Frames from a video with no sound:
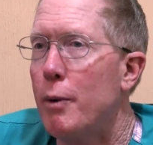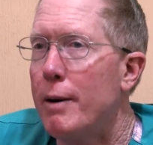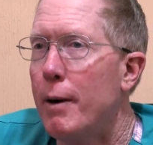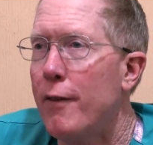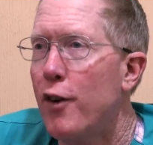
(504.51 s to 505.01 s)

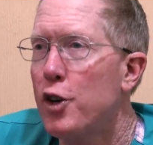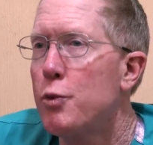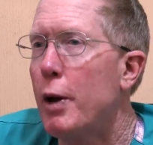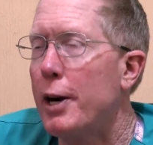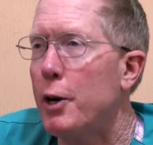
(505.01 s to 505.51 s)
My
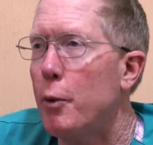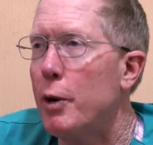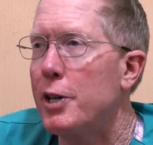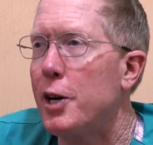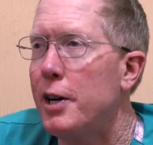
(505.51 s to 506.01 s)
first medical
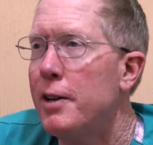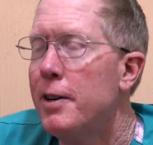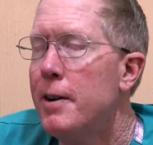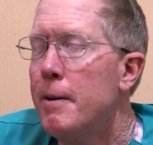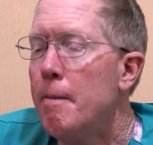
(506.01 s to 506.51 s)
mission,
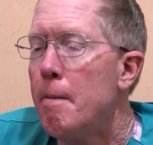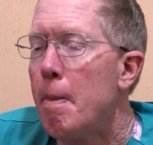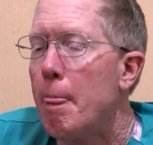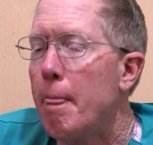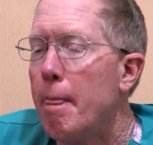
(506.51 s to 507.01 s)

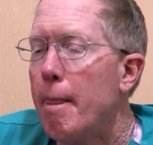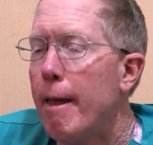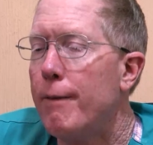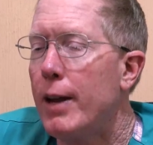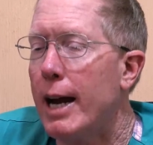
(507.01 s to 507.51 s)

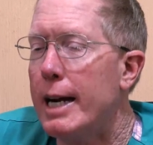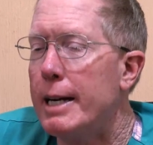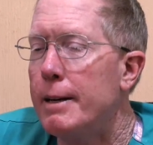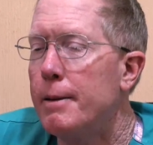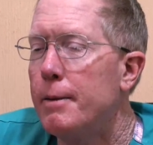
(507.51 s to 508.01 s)

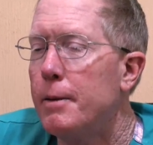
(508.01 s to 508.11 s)
I